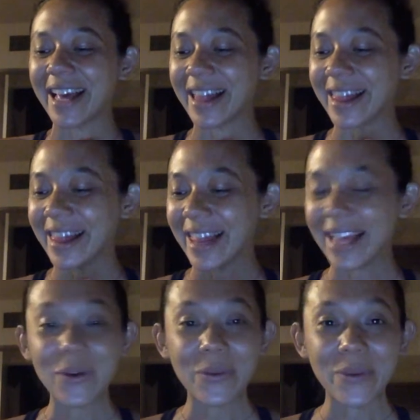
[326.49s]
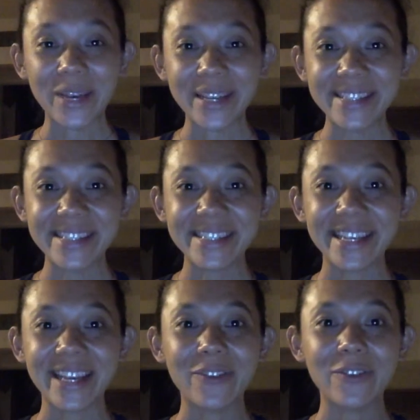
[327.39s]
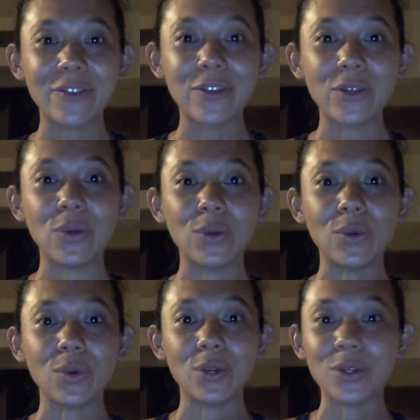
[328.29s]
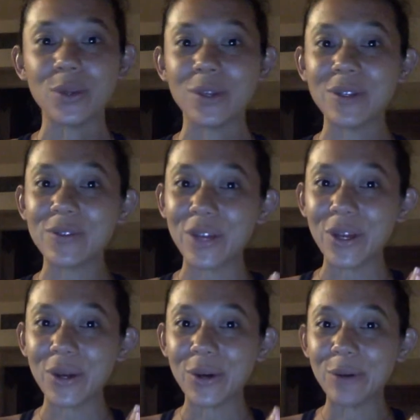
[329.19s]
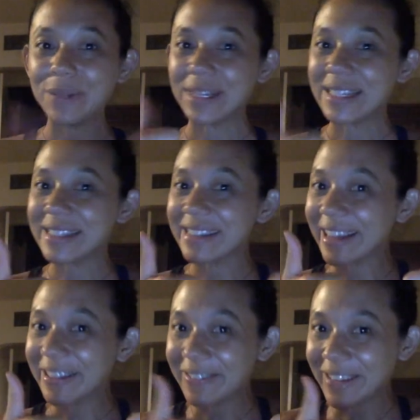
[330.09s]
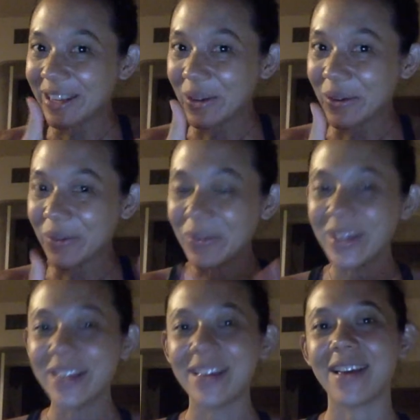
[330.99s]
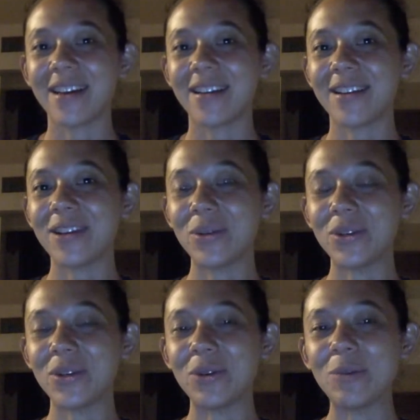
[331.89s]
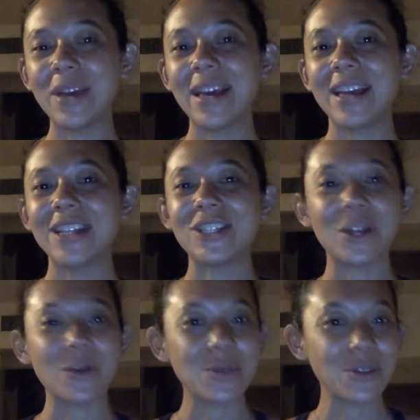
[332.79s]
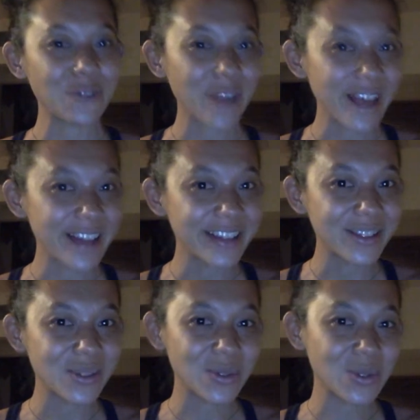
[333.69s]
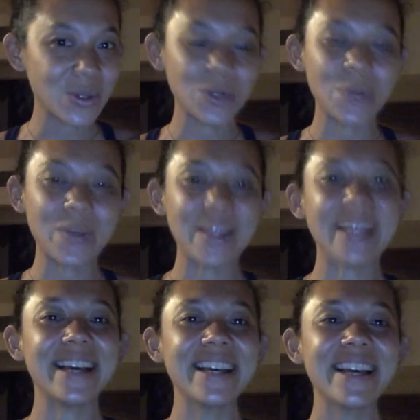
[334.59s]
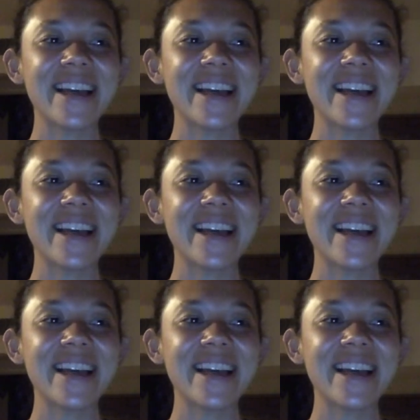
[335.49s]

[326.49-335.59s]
like always, if you enjoyed this video, please like the video on YouTube, share it with your friends through social media,